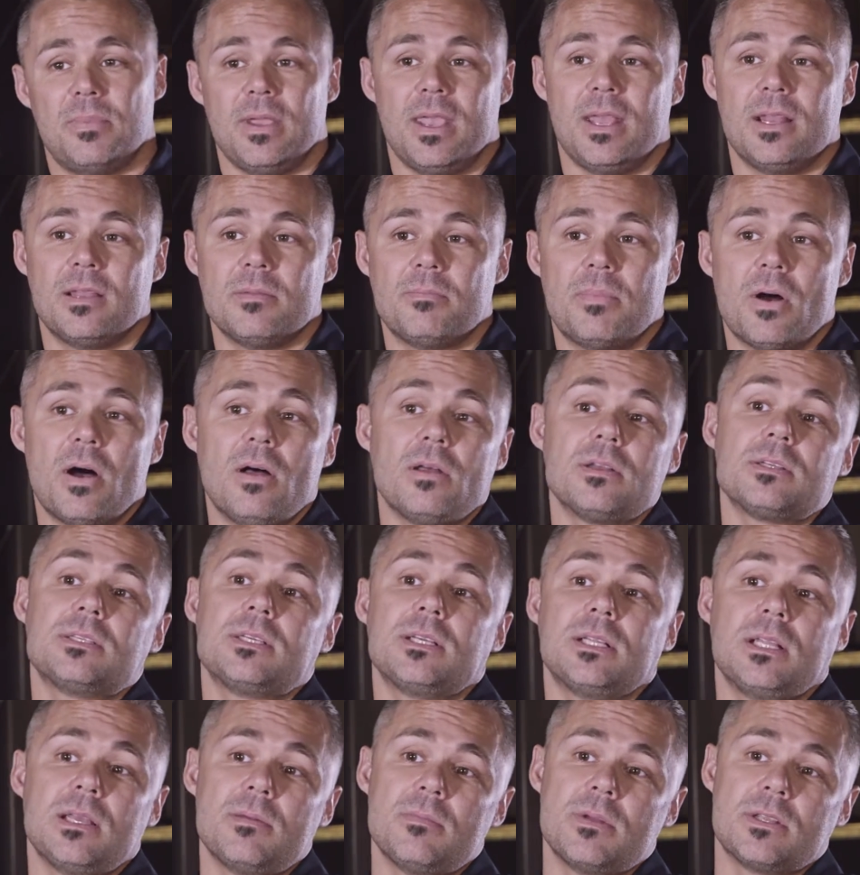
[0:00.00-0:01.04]
paid the
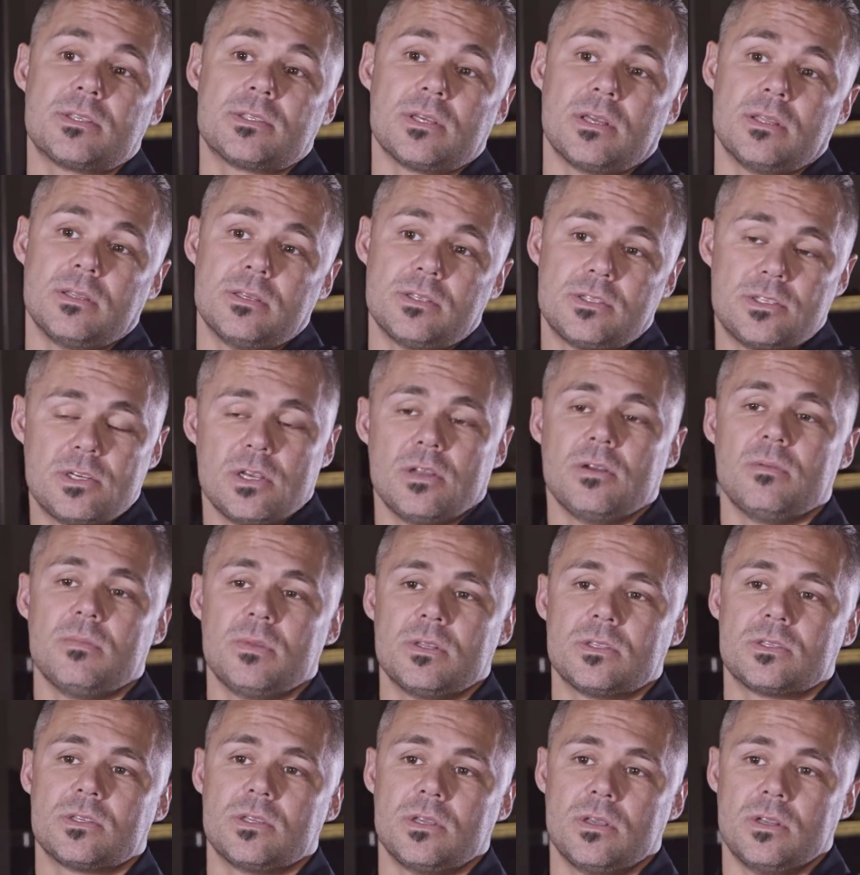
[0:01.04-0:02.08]
policy limits on this
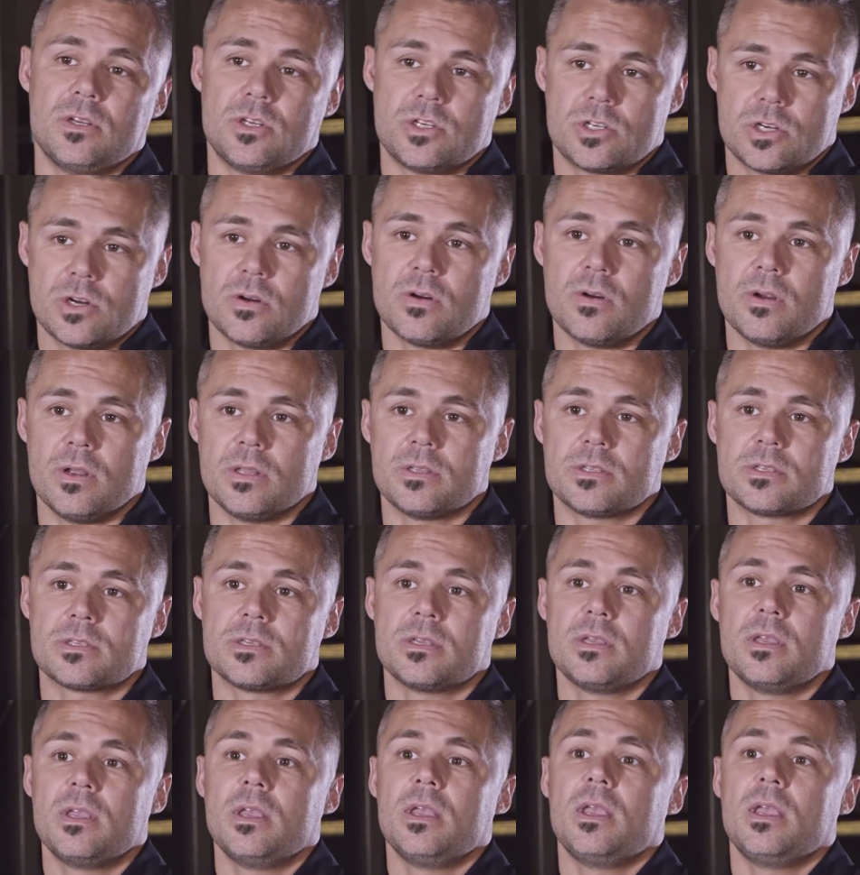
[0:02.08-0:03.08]
gentleman's insurance.